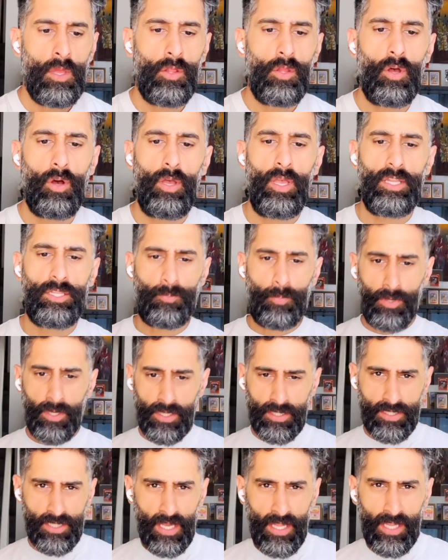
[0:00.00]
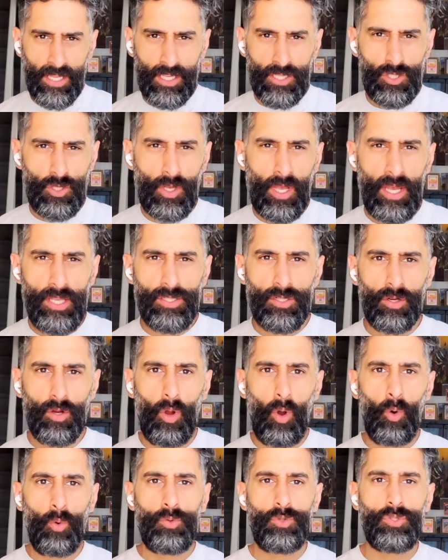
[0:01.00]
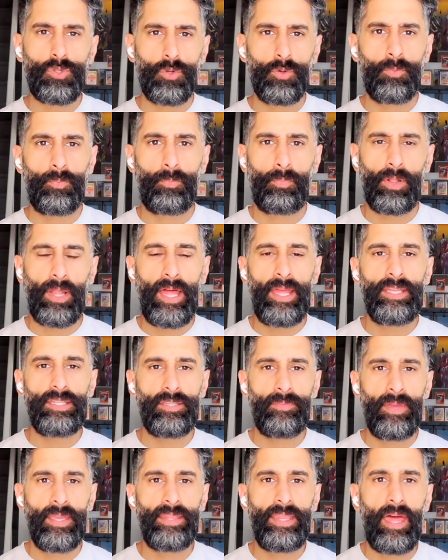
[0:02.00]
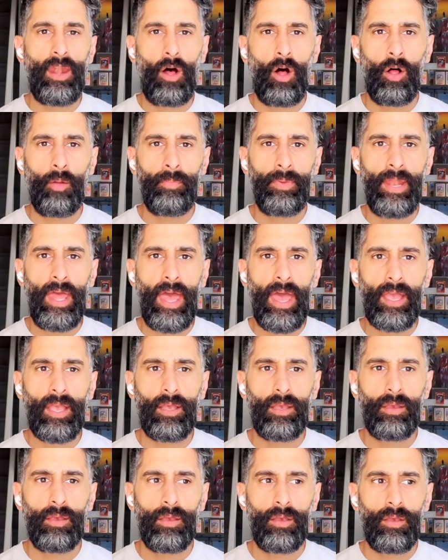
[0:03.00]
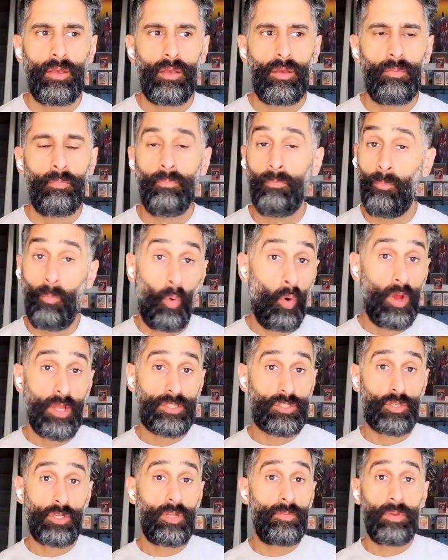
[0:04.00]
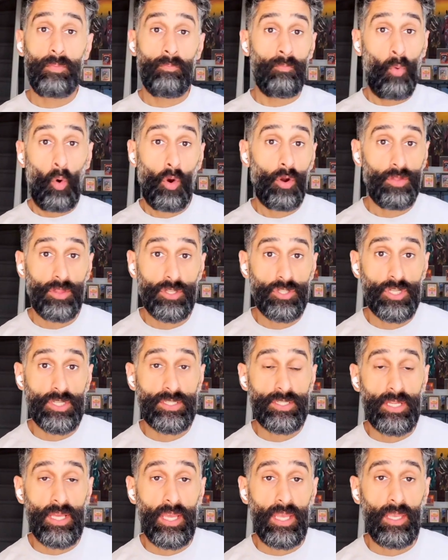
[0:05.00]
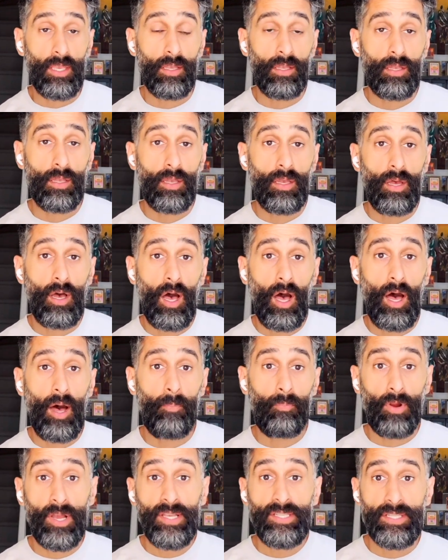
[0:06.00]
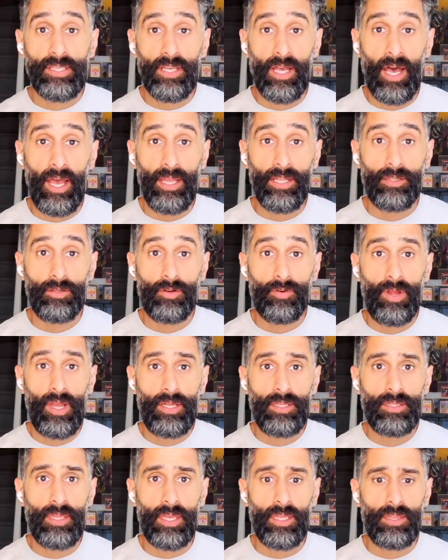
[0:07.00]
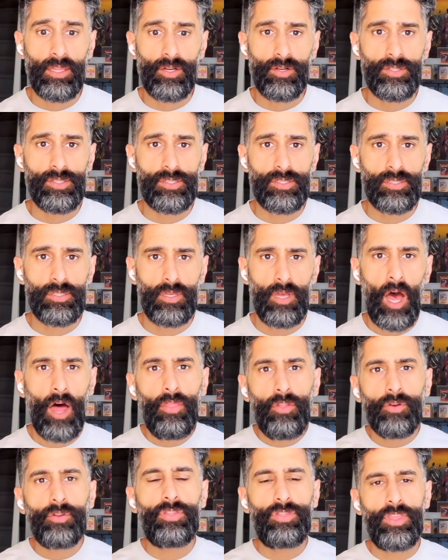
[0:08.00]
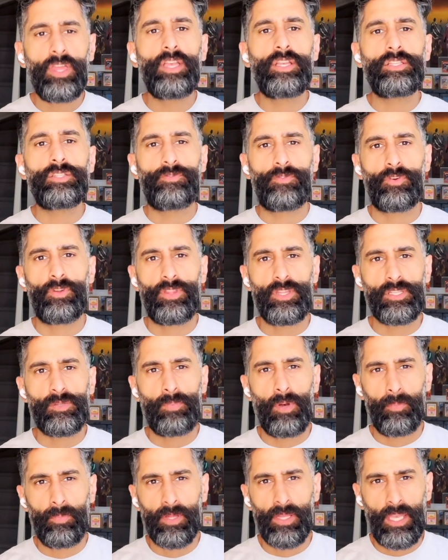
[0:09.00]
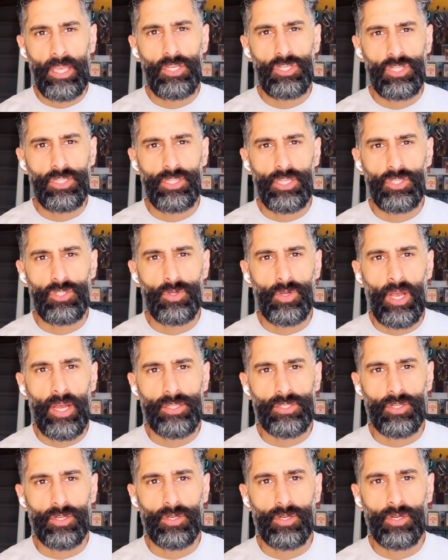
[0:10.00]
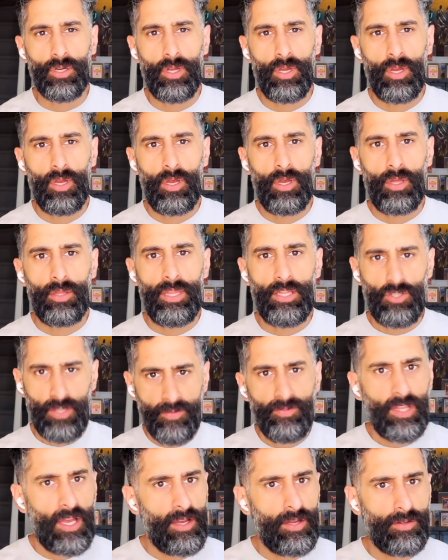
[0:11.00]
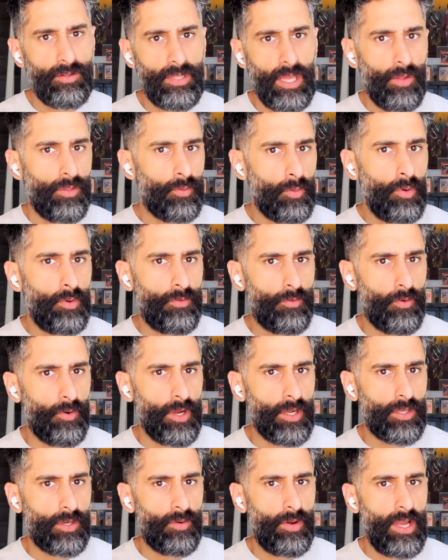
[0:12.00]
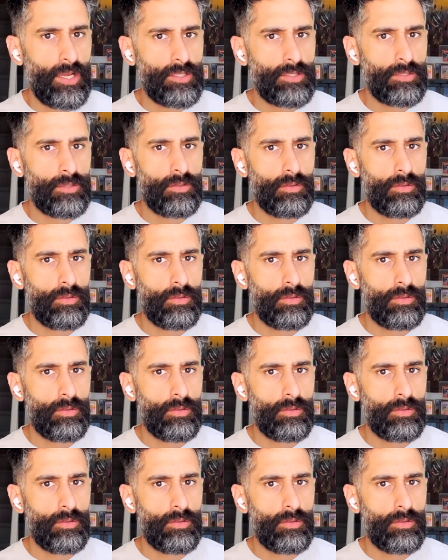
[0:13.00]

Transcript: No, it's pretty exciting because you guys are also planning to make that almanac more. It's going to be more than just a pricing guide, correct? Like there's other things for this publication that you have down the road for it, correct?